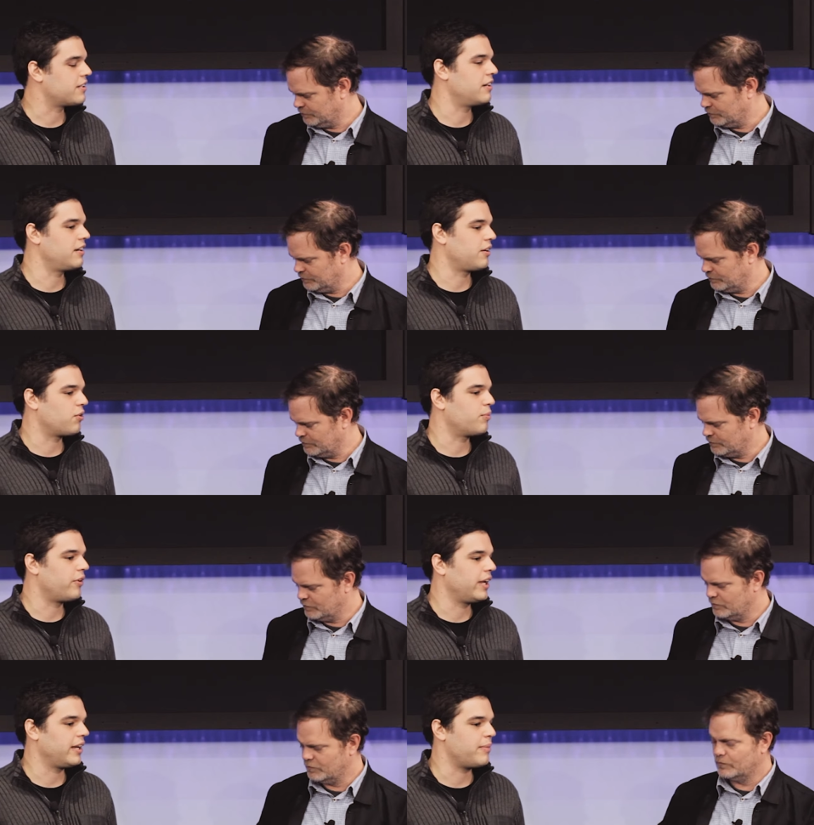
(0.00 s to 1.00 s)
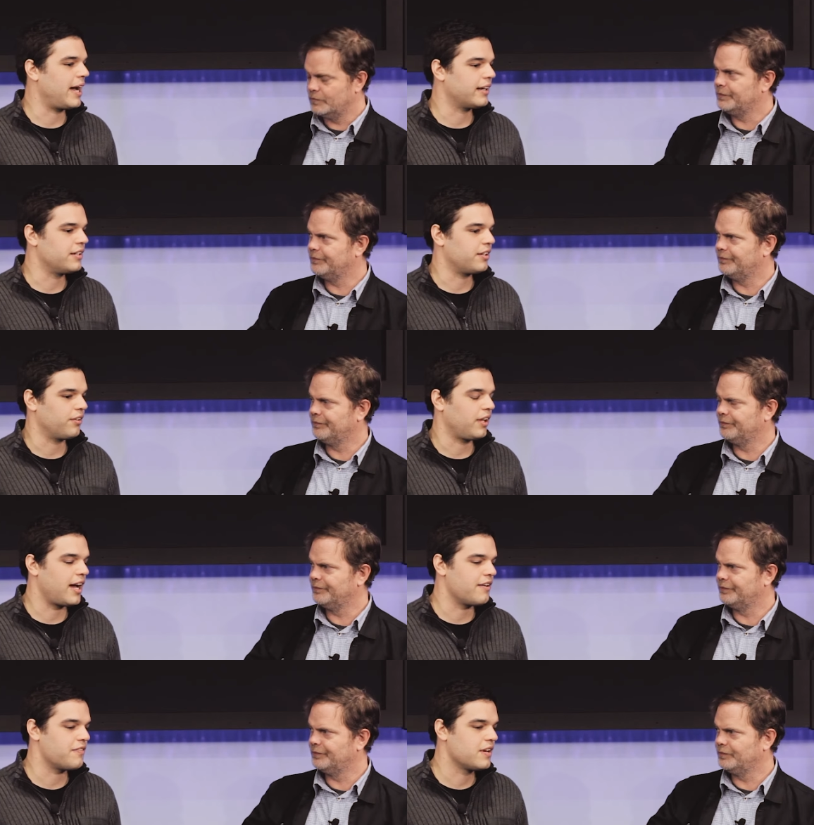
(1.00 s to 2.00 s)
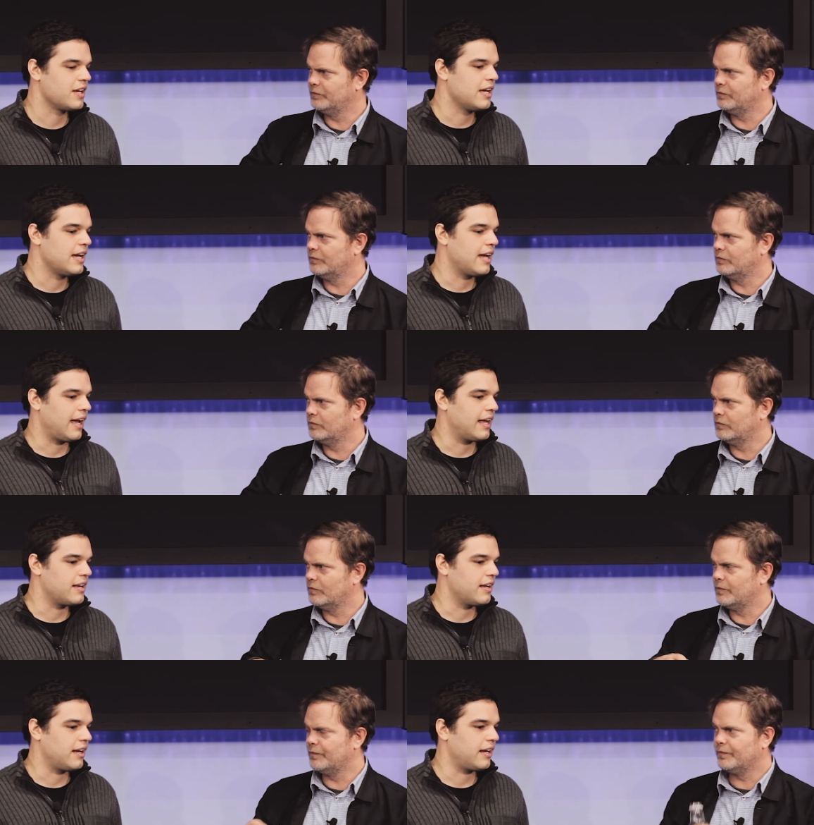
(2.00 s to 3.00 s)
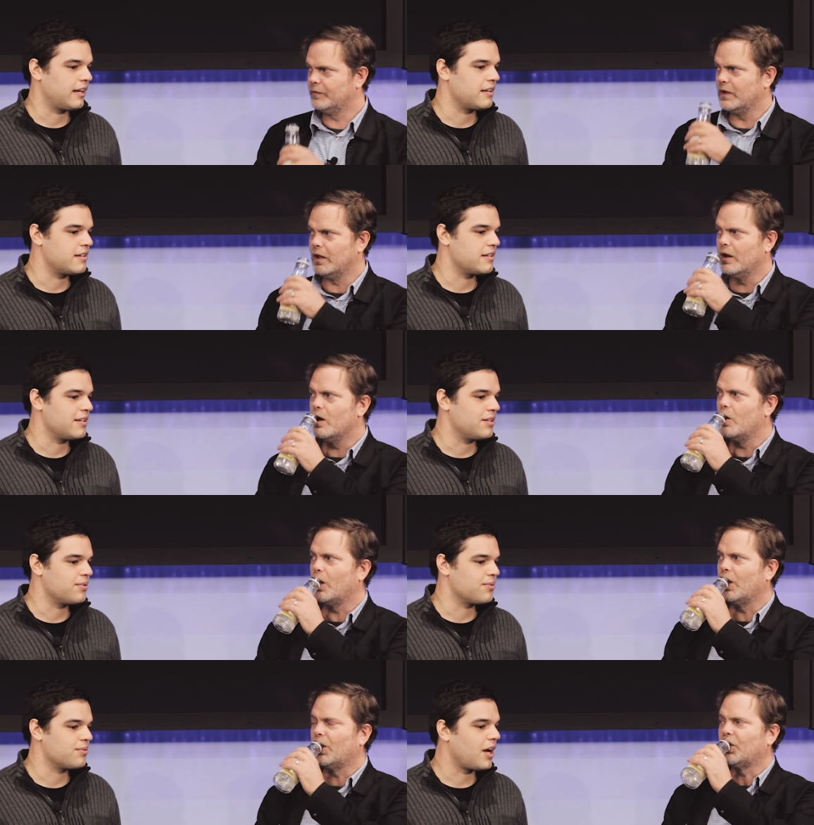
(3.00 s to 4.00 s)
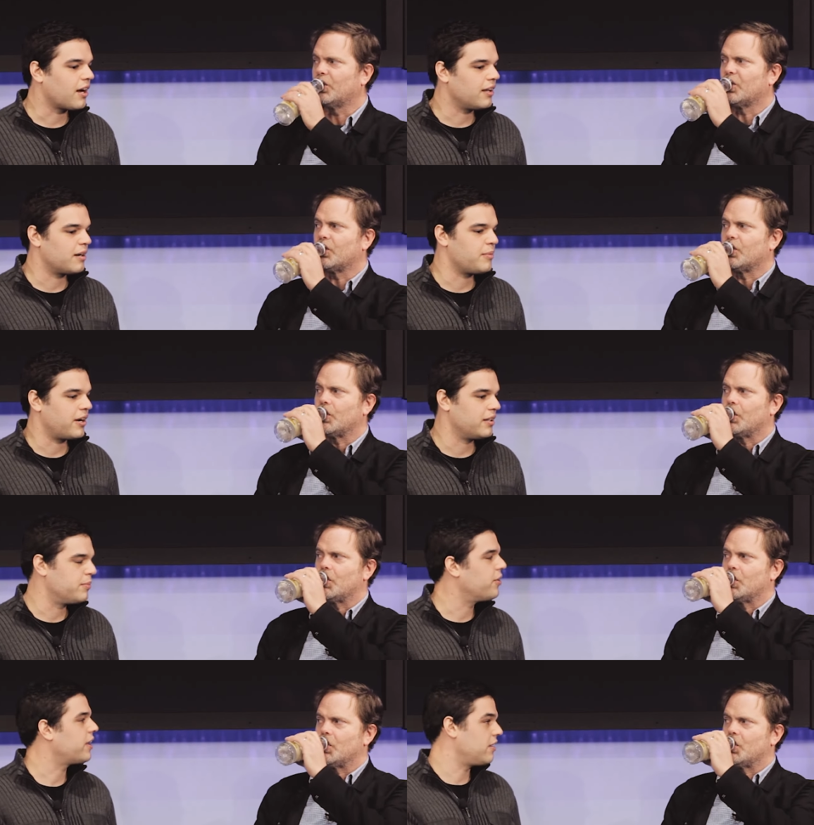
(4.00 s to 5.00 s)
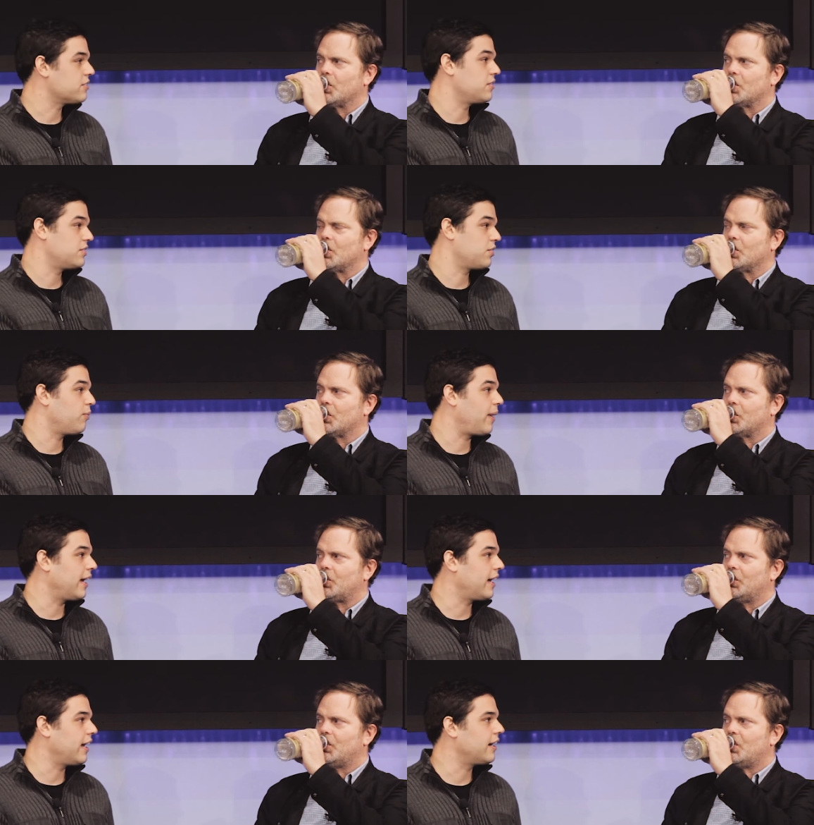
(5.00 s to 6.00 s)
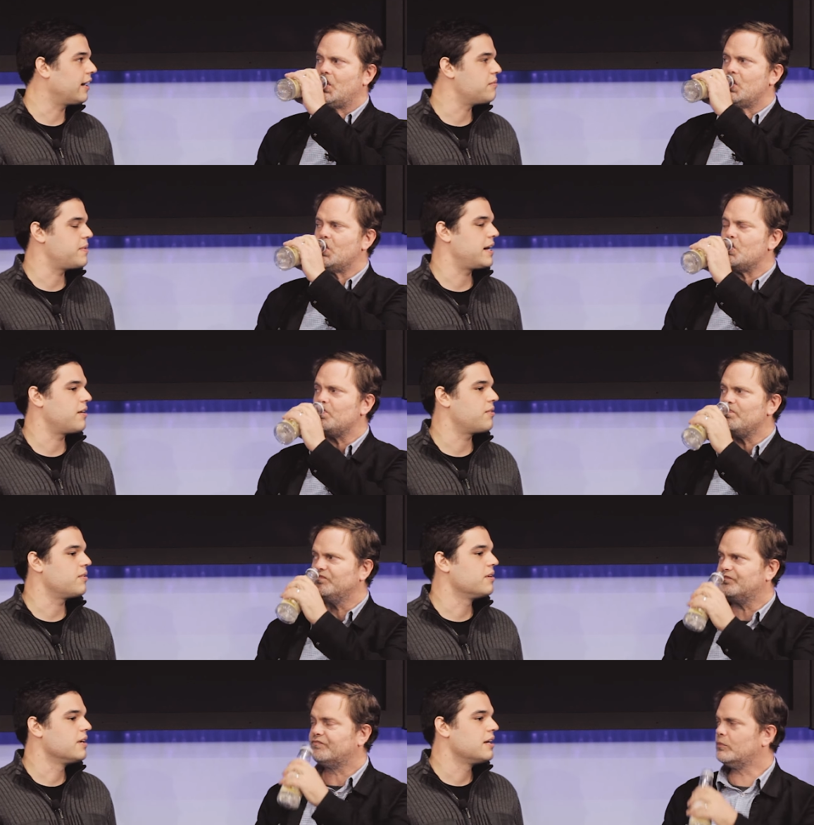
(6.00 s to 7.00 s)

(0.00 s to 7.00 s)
Speaker 1: started incorporating back into your life. And, and you talk a lot about in the book and also in SoulPancake about